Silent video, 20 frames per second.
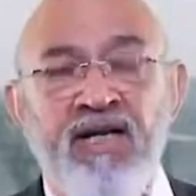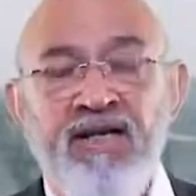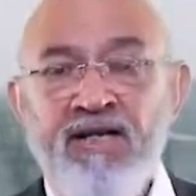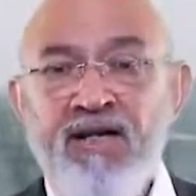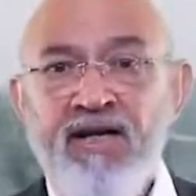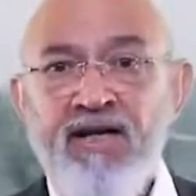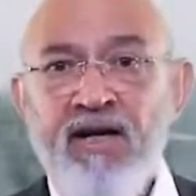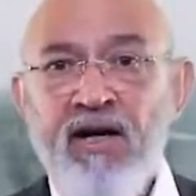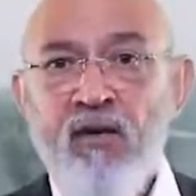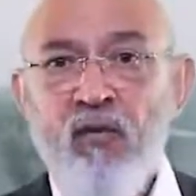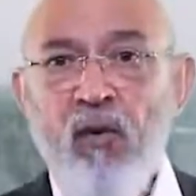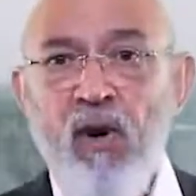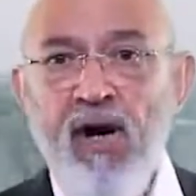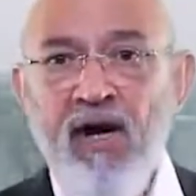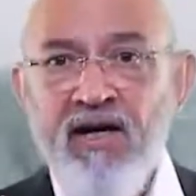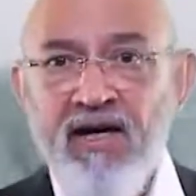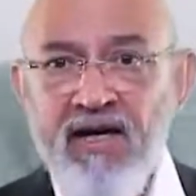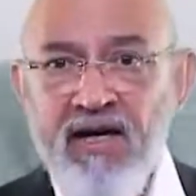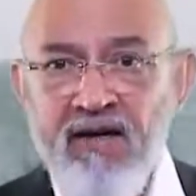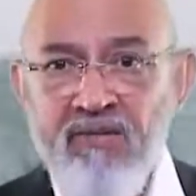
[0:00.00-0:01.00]
that
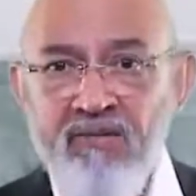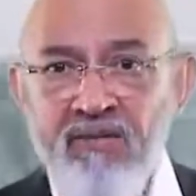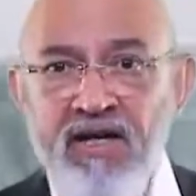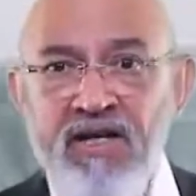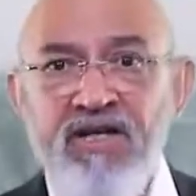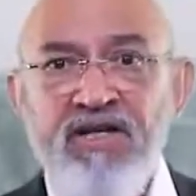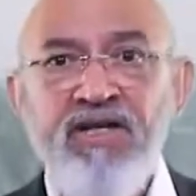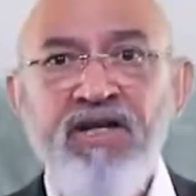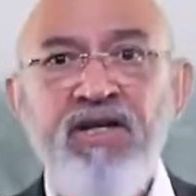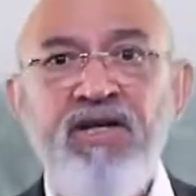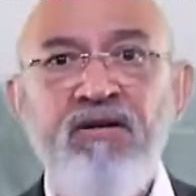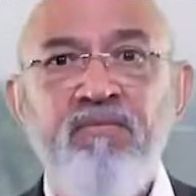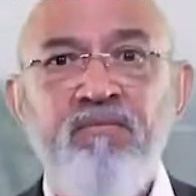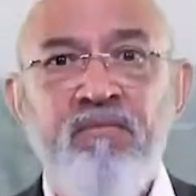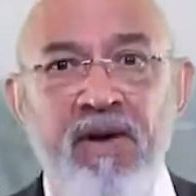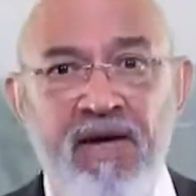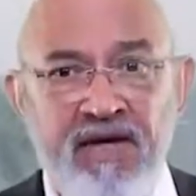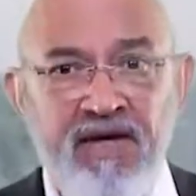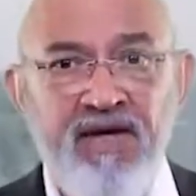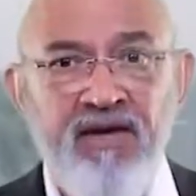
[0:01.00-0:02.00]
require
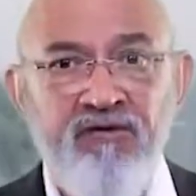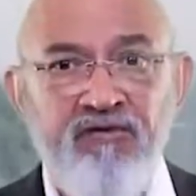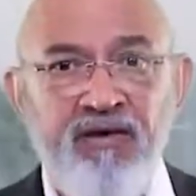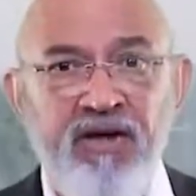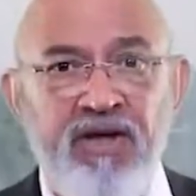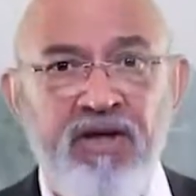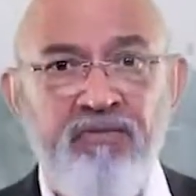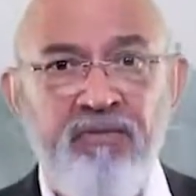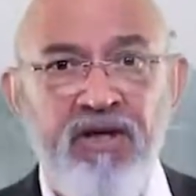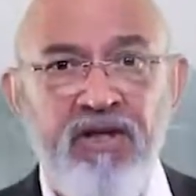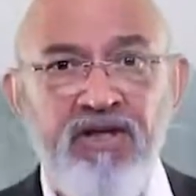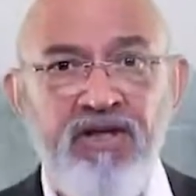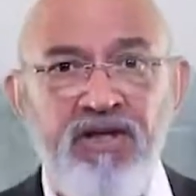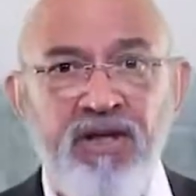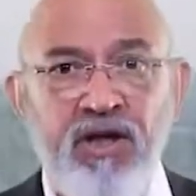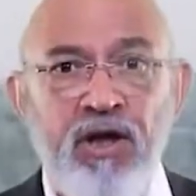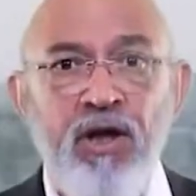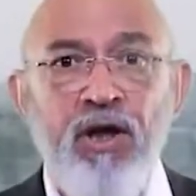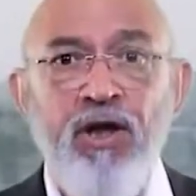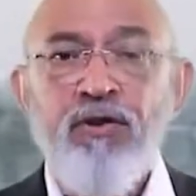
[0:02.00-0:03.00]
immediate medical treatments
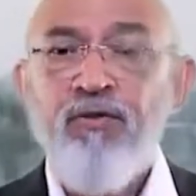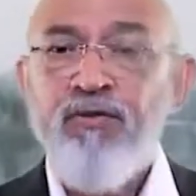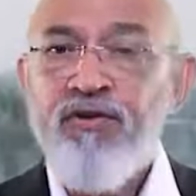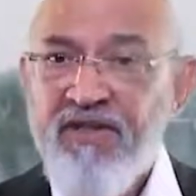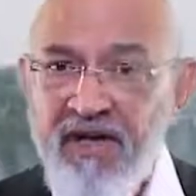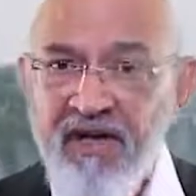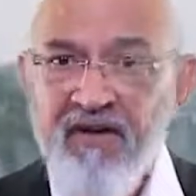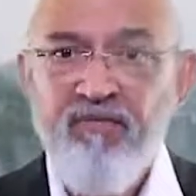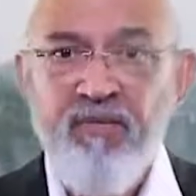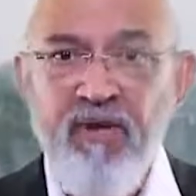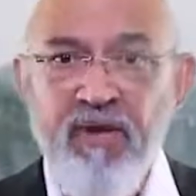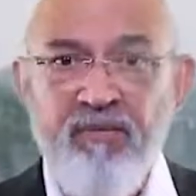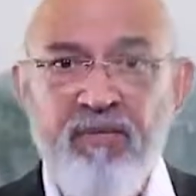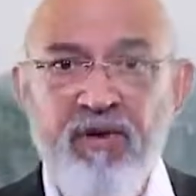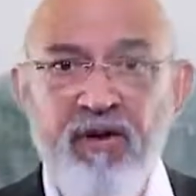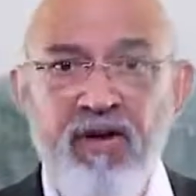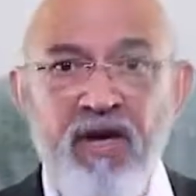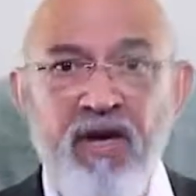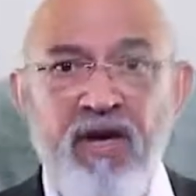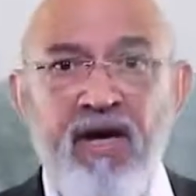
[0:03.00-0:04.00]
to save
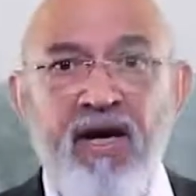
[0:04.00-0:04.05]
people,